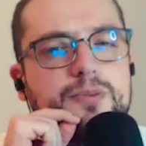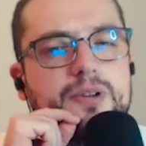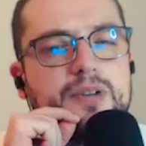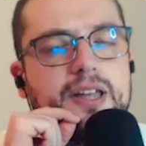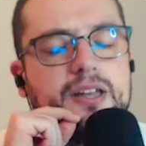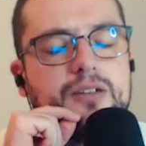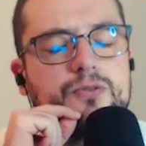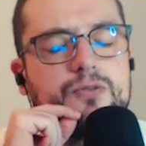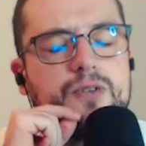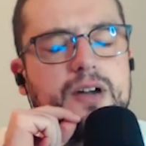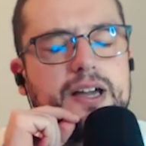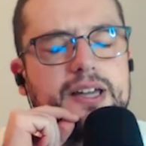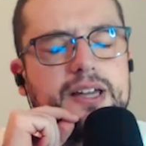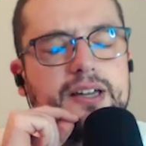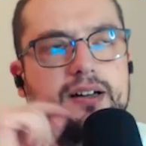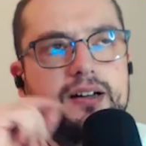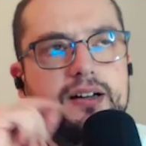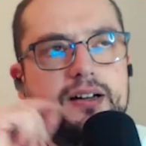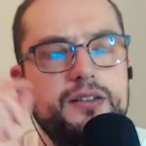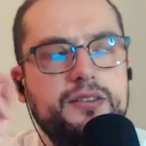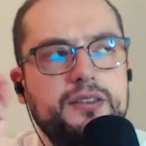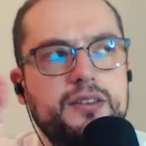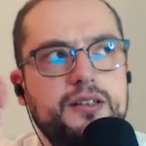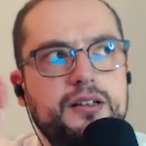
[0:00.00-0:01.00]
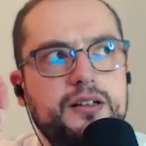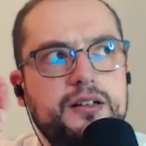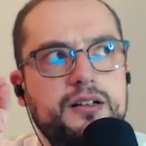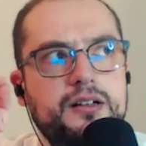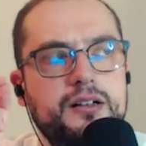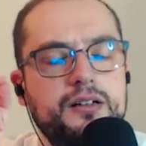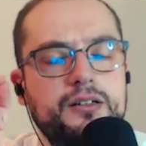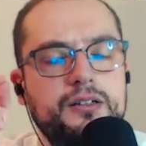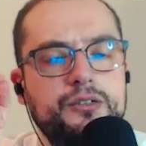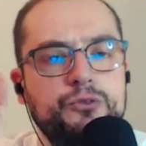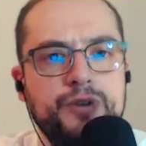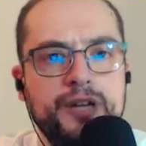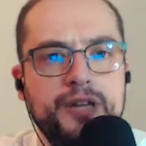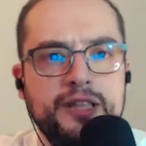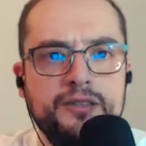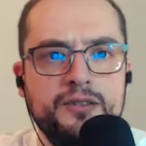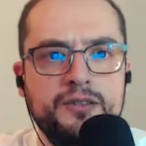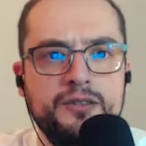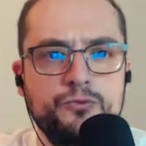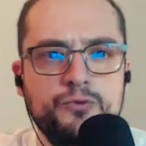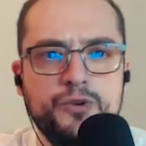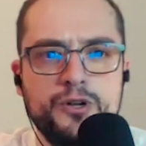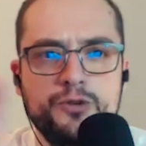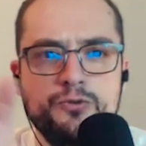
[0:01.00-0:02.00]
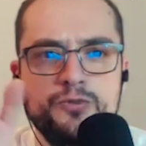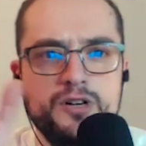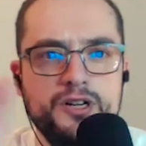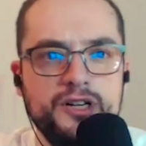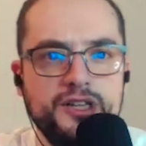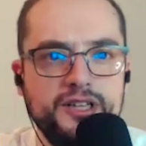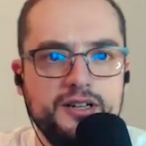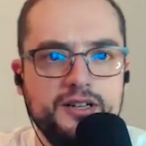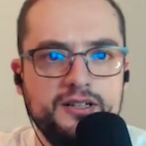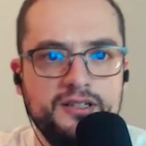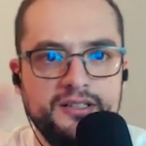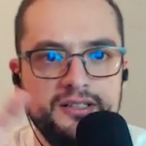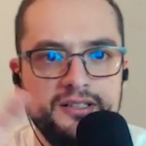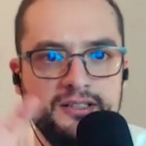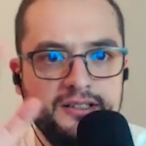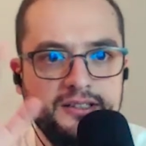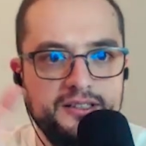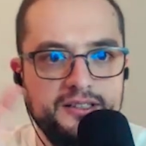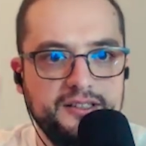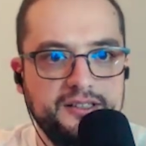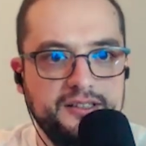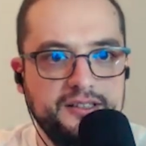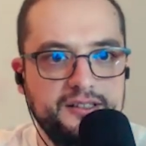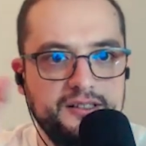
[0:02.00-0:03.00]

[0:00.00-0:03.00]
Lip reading: you playing like the When We Were Young?